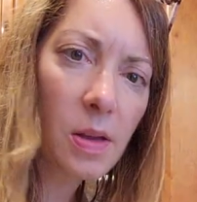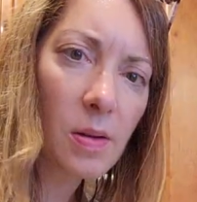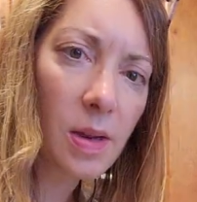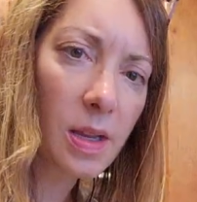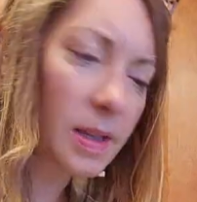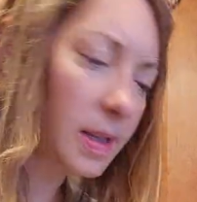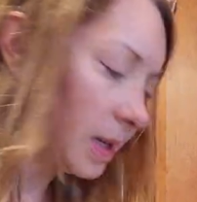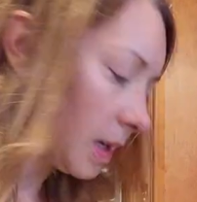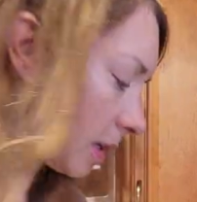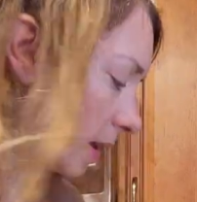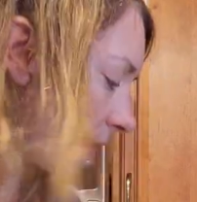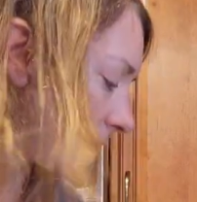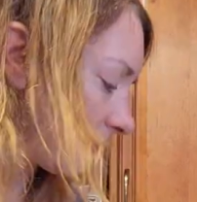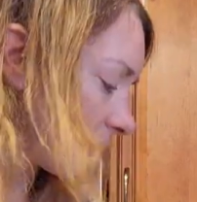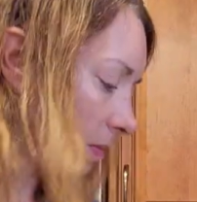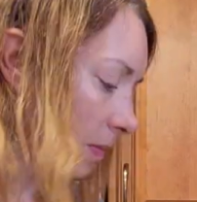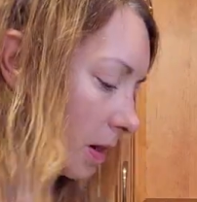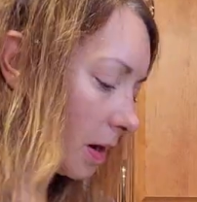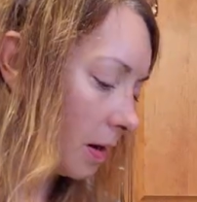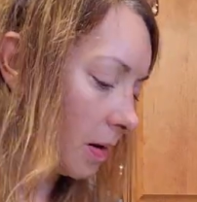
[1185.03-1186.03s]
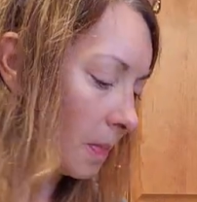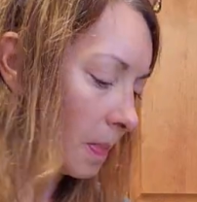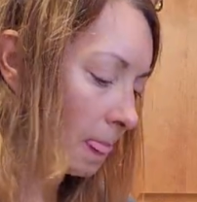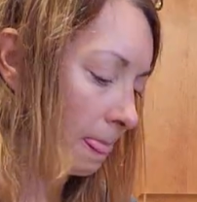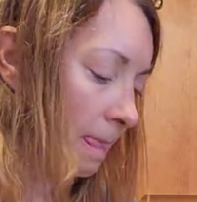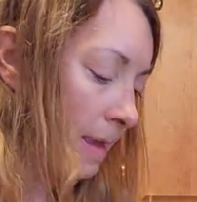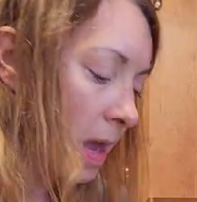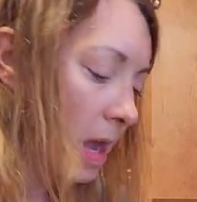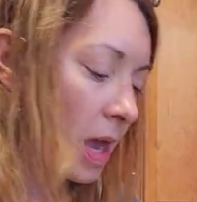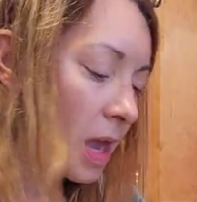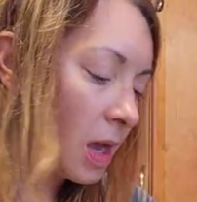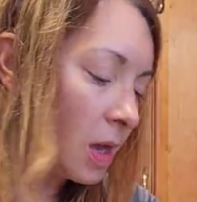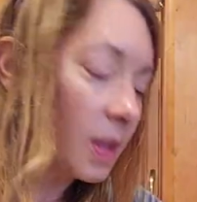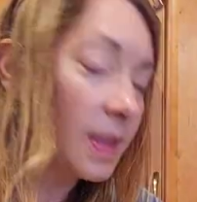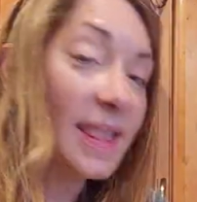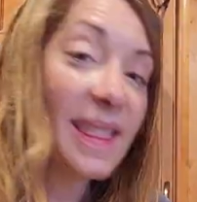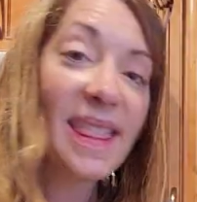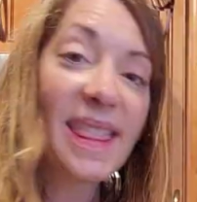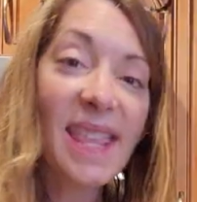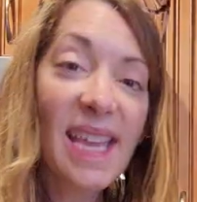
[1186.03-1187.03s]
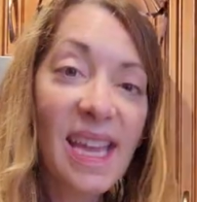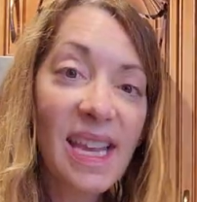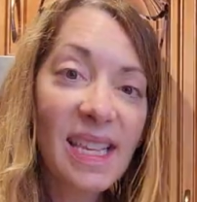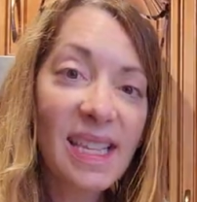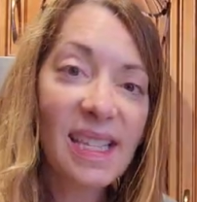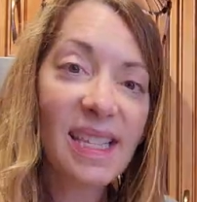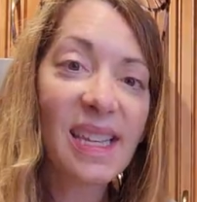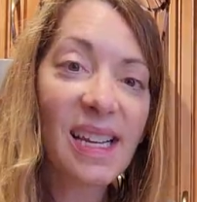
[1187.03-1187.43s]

you can see that from here. This,